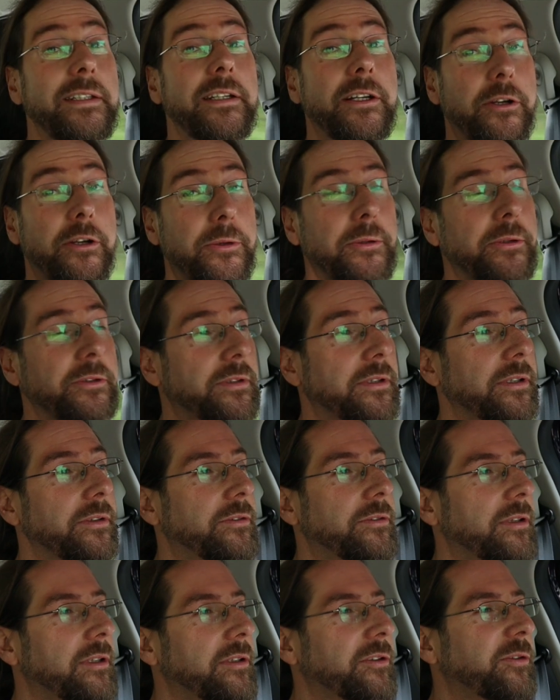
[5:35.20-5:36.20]
The cruise
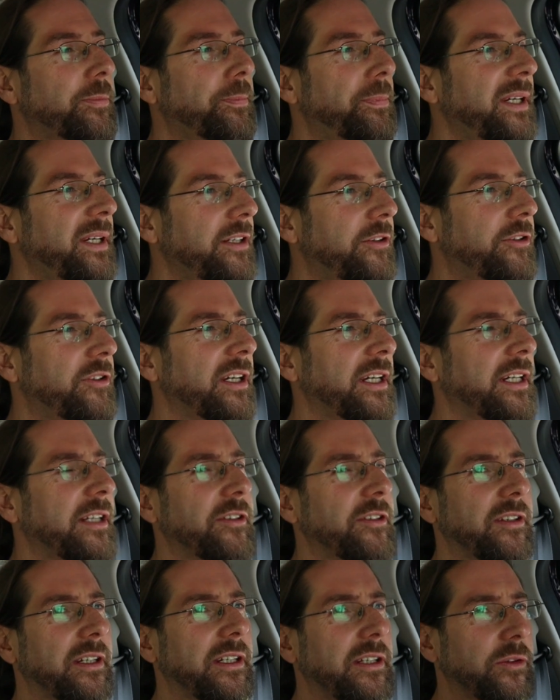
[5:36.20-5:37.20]
control speed
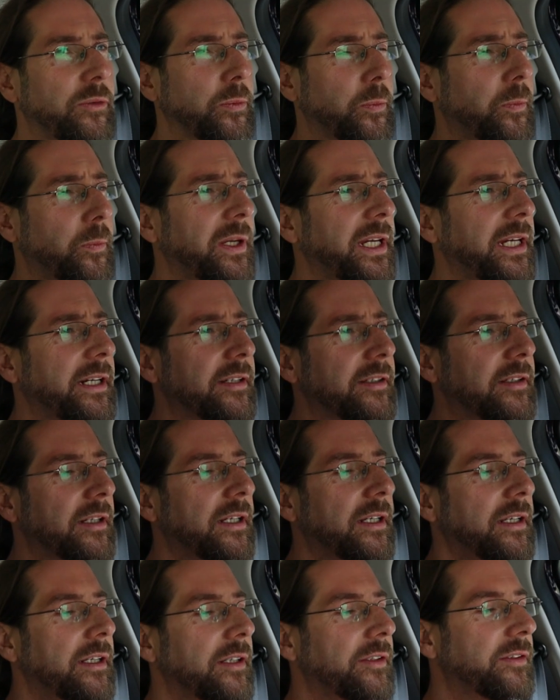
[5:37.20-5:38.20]
change is weird.
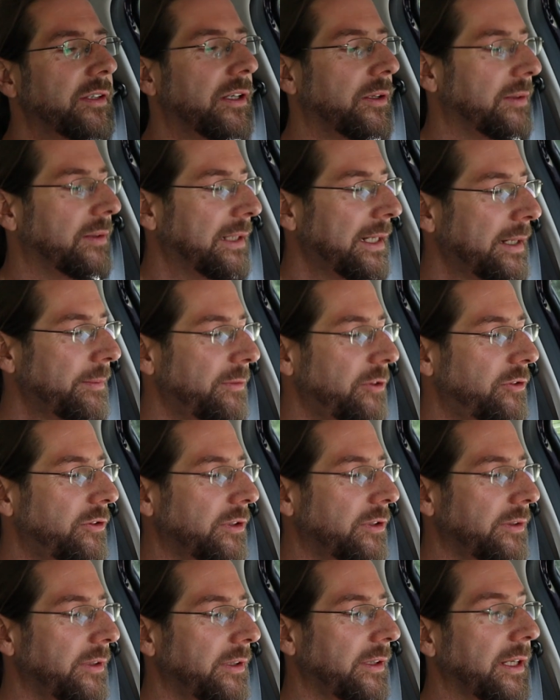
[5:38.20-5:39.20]
So let me
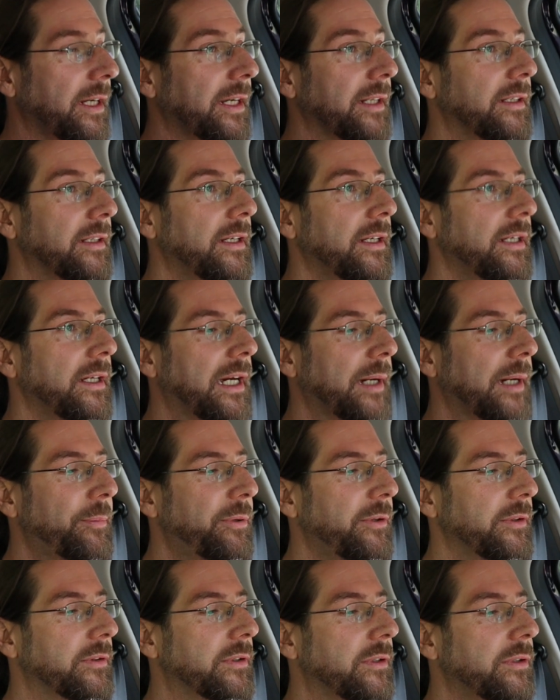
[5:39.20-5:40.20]
show you that. I
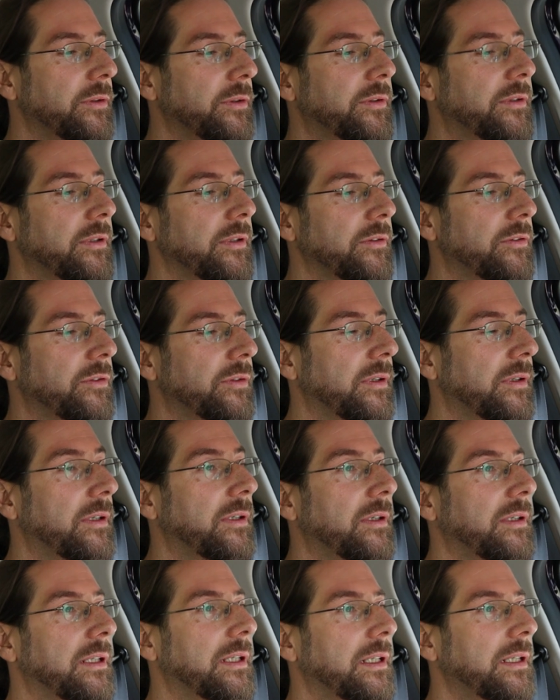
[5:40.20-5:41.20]
put cruise
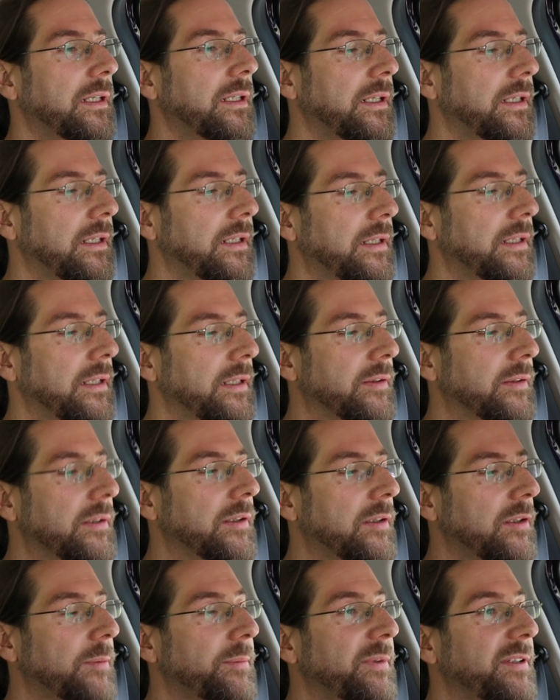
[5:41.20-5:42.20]
control, let's
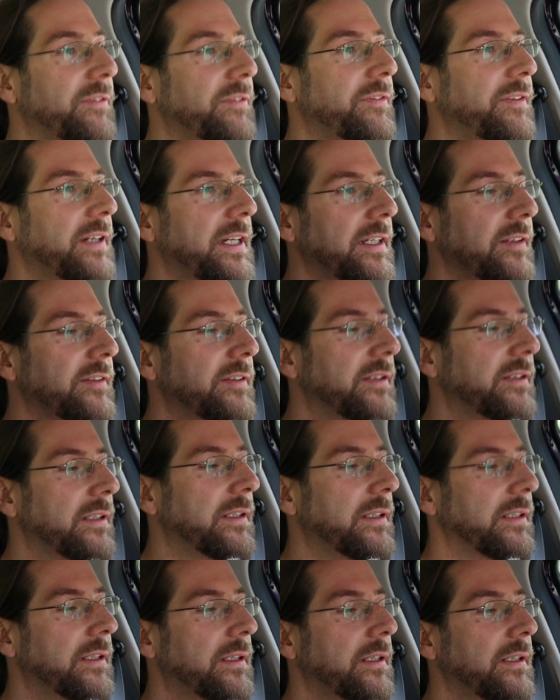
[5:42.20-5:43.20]
go a bit
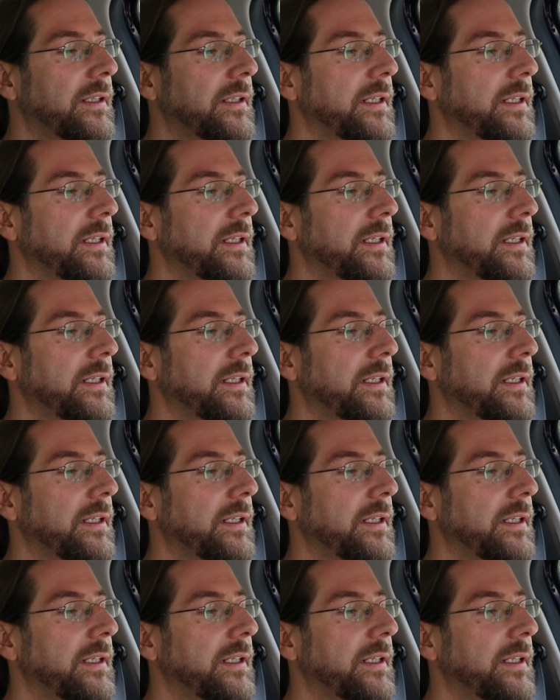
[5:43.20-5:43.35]
faster,